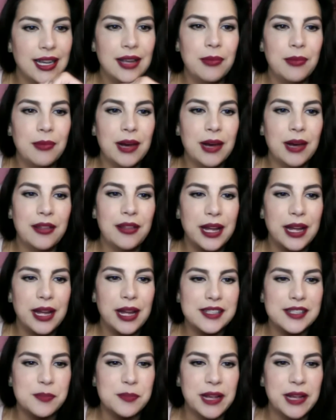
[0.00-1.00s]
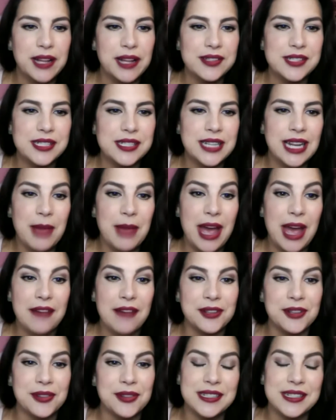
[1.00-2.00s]
By the way, is Belle's name
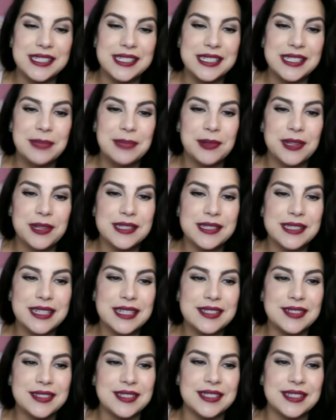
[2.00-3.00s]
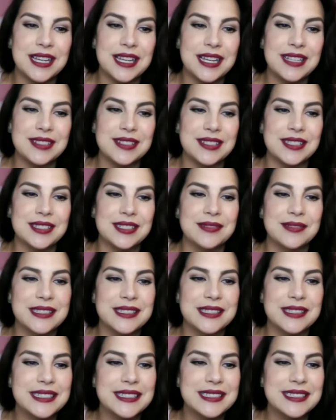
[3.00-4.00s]
after the Disney princess, or is that just a
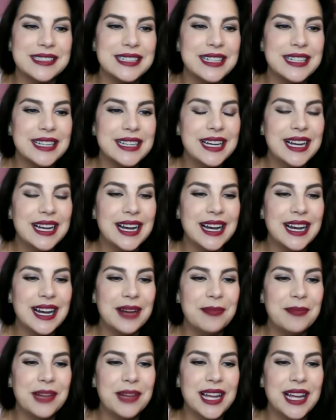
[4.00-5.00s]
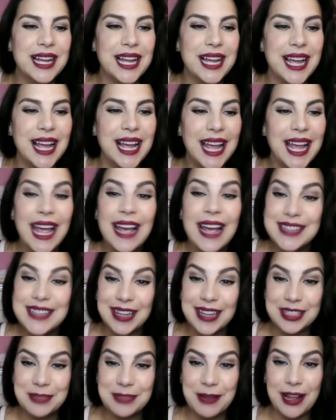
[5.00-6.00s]
coincidence?
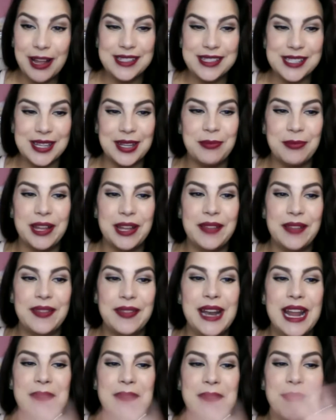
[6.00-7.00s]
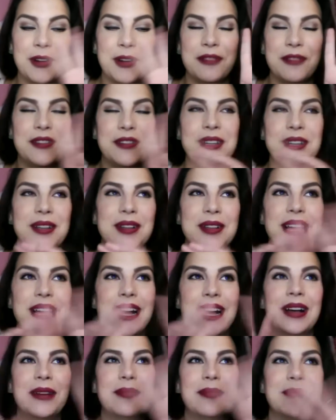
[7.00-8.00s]
Talked about this a little bit in the name reveal,
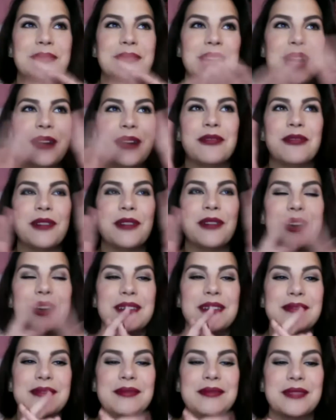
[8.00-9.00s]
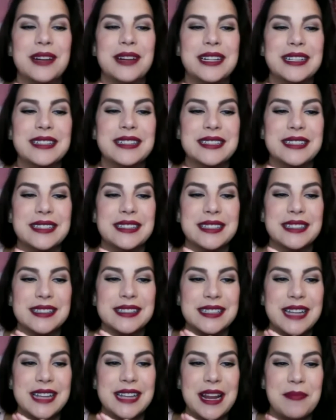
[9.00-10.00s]
kind of what went into this
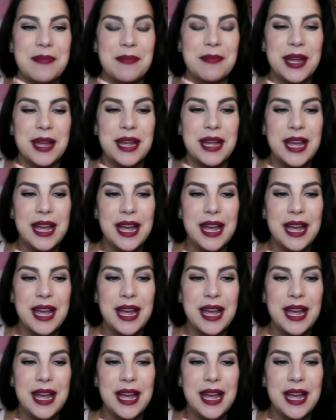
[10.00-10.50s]
name, but